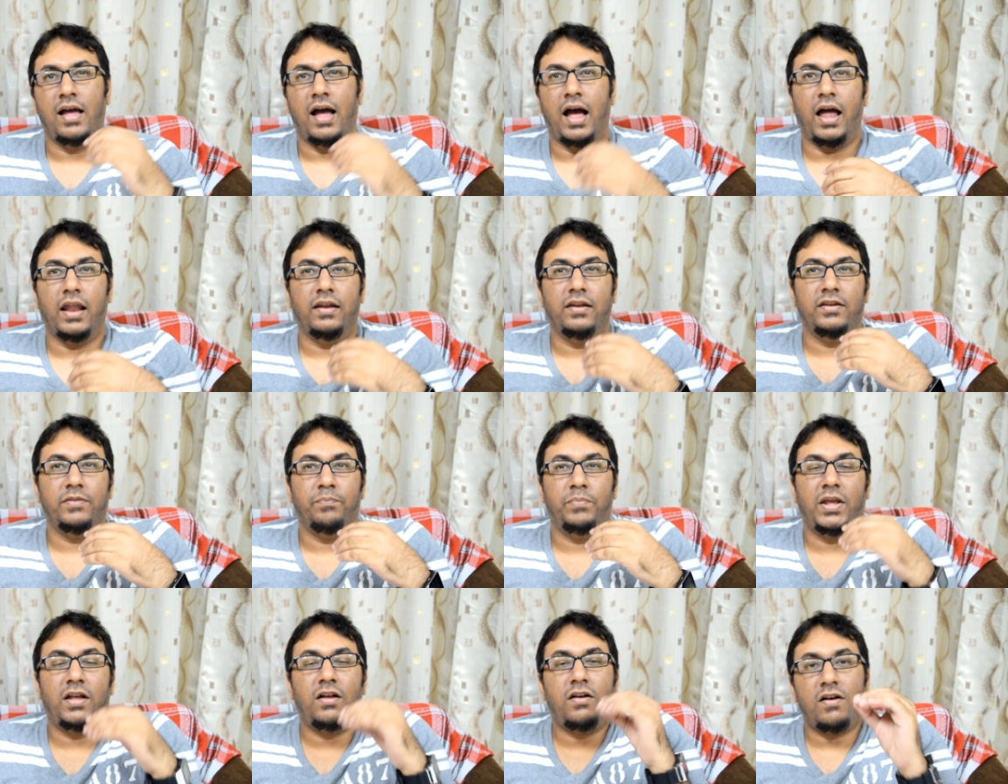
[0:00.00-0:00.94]
And
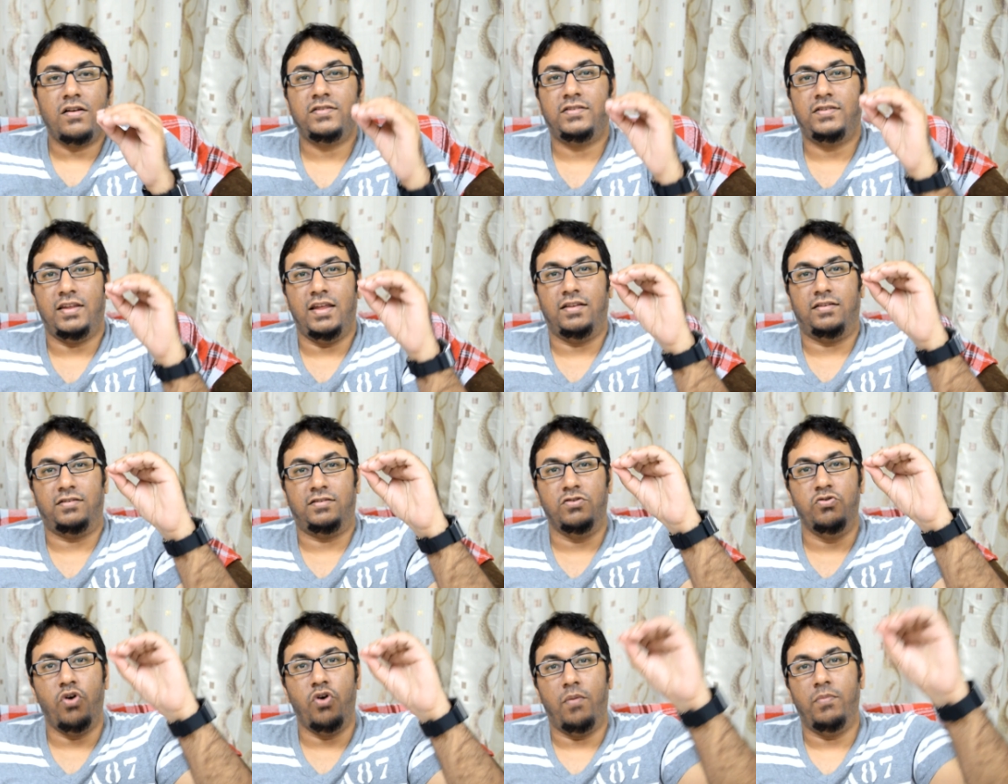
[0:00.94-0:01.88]
because it's
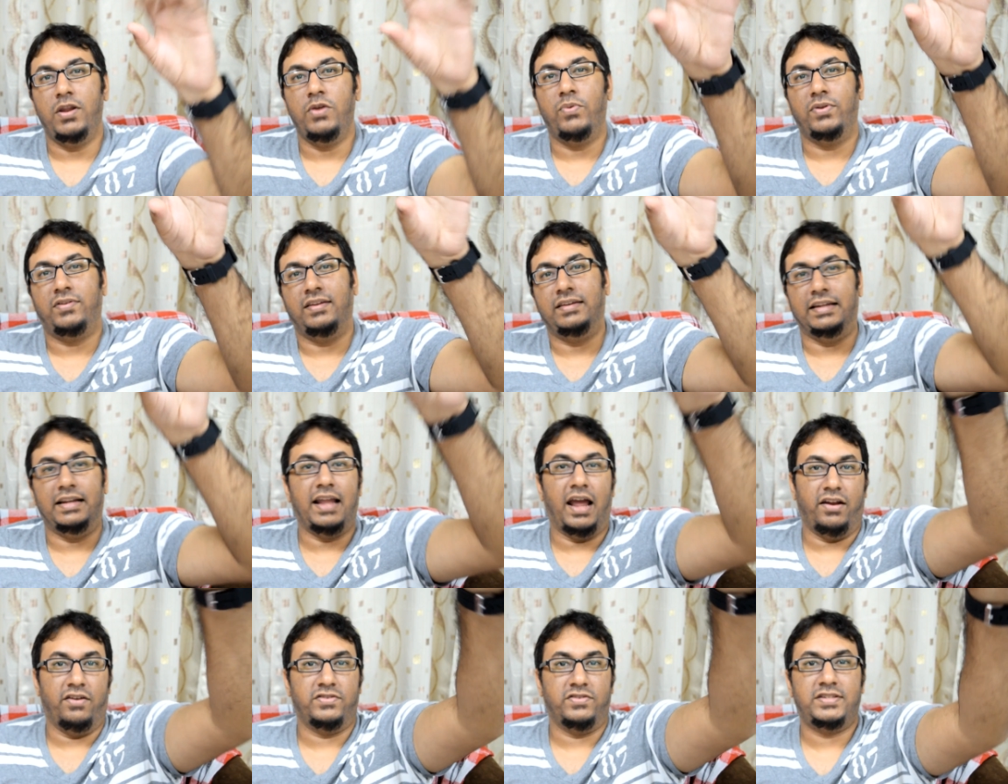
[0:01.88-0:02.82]
normally within the
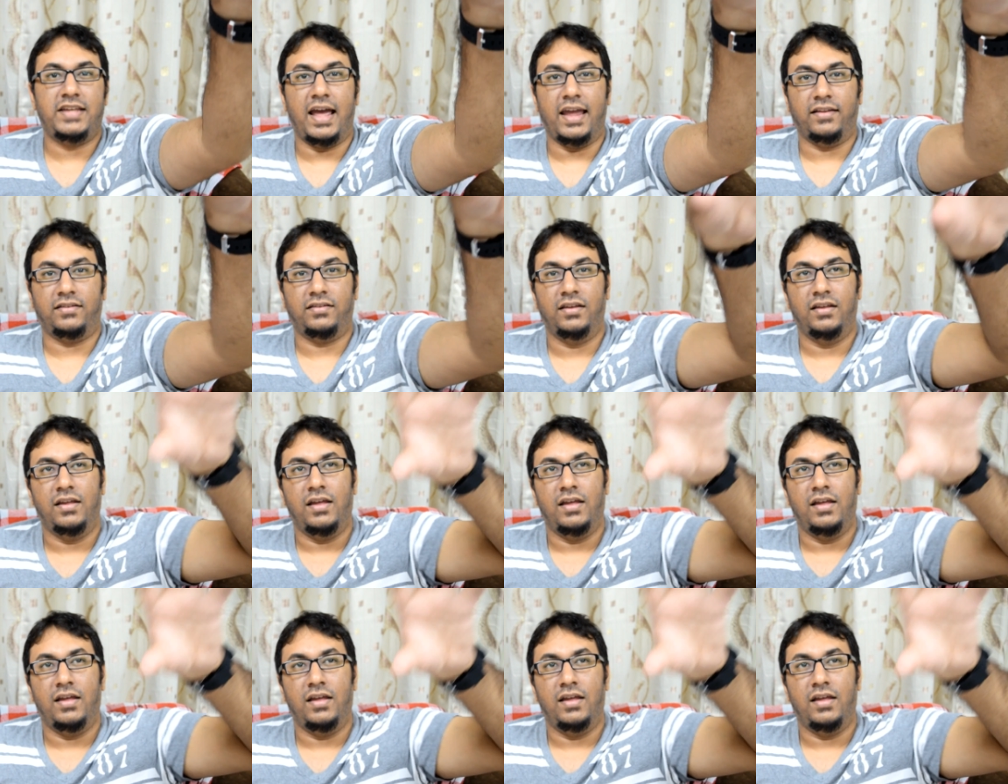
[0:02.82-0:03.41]
line of sight,